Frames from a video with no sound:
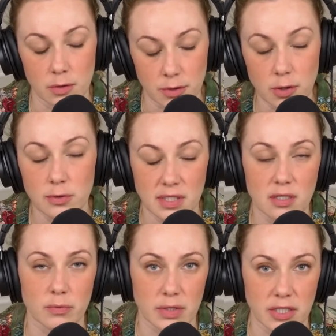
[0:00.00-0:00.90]
Losing
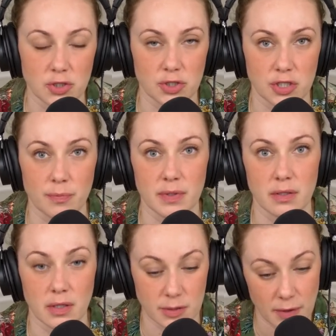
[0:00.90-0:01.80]
a relationship,
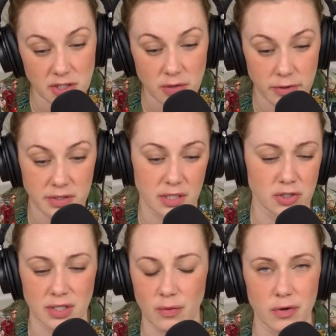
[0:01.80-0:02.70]
especially when you said
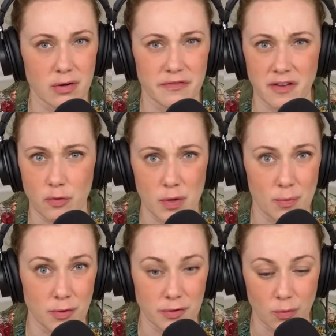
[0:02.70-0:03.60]
she's like one of your favorite
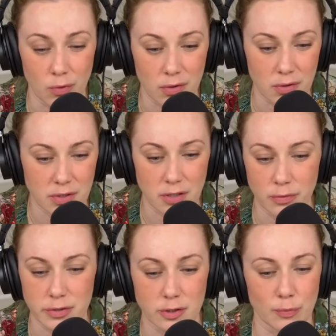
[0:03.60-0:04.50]
people in the world and you
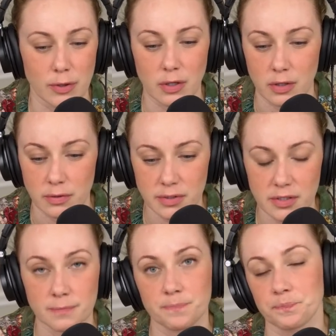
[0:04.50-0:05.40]
were super close,